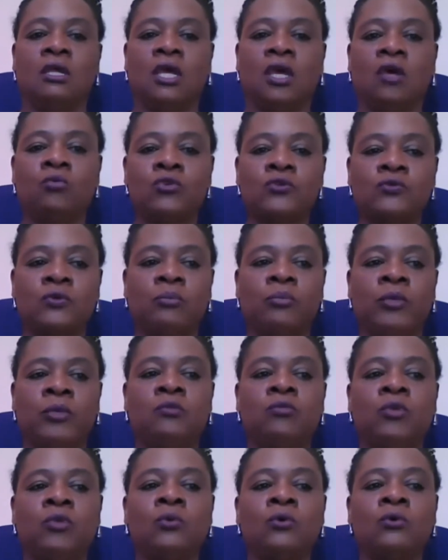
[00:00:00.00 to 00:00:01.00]
and was what made
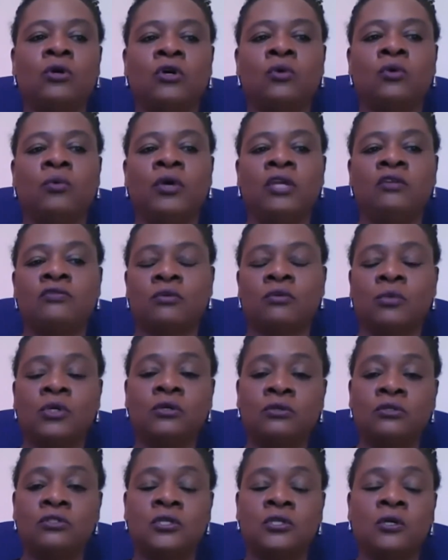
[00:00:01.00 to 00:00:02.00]
me walk away from a
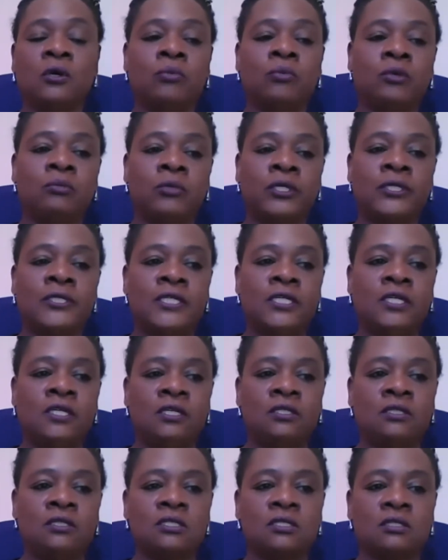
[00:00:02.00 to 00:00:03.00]
good job in my
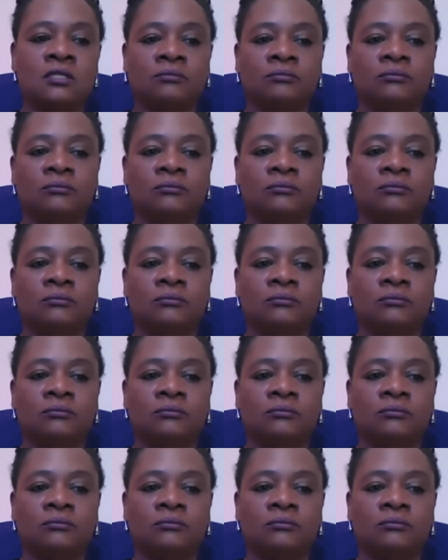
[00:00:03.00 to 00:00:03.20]
teens.